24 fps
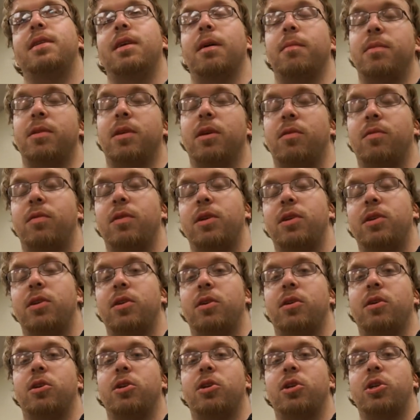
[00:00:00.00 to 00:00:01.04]
cell
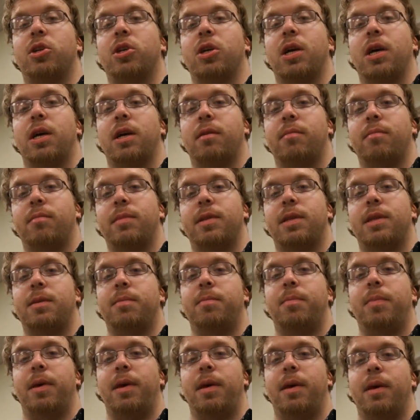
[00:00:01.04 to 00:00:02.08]
research
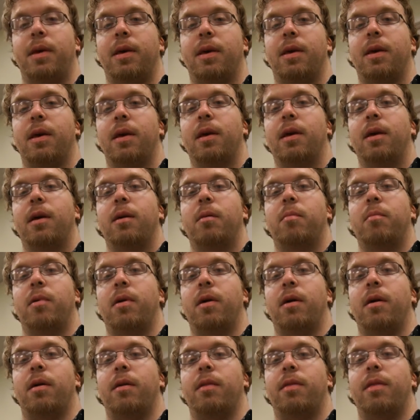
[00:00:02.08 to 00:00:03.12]
speak,
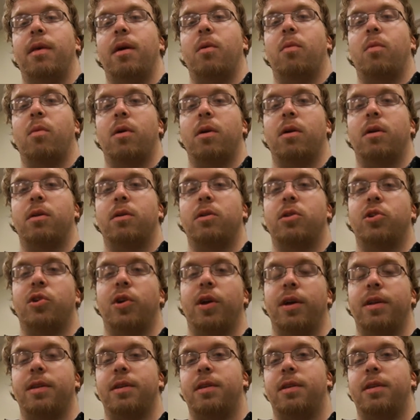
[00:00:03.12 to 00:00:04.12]
but they weren't trained